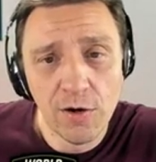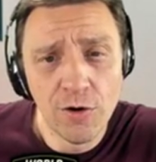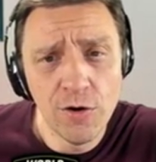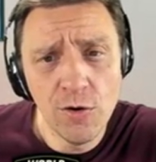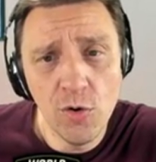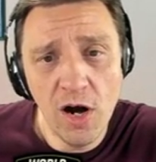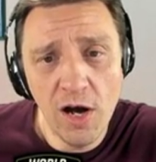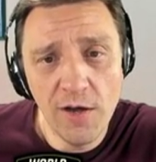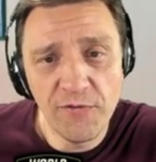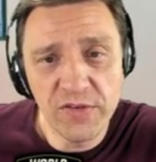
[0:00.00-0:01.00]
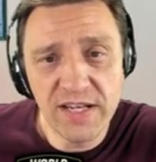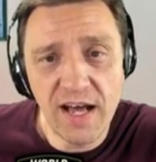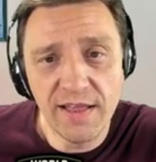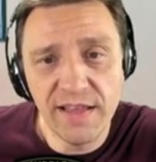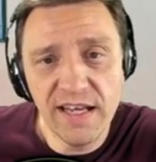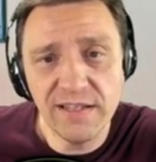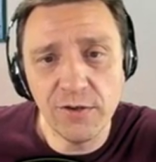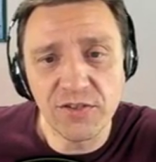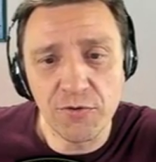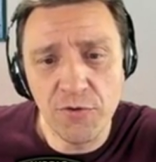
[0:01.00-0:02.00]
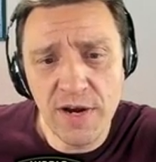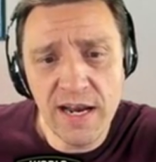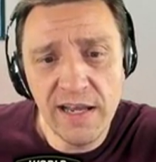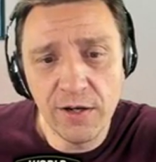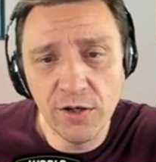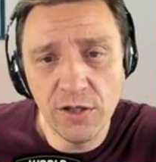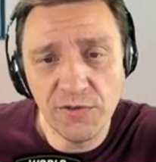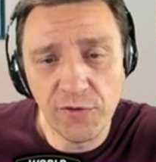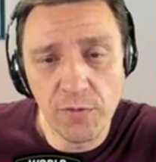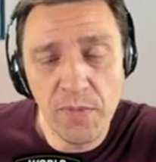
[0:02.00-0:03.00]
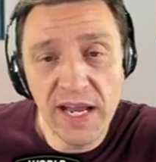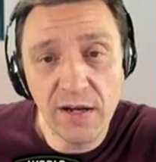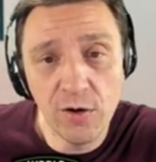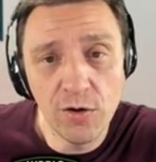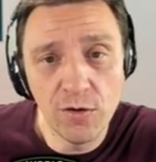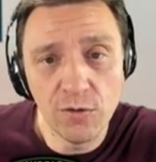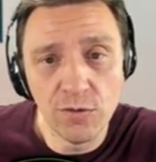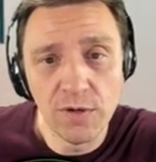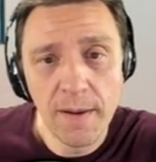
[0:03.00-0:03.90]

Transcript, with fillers: Oh, all of a sudden, this looks really good for Big O.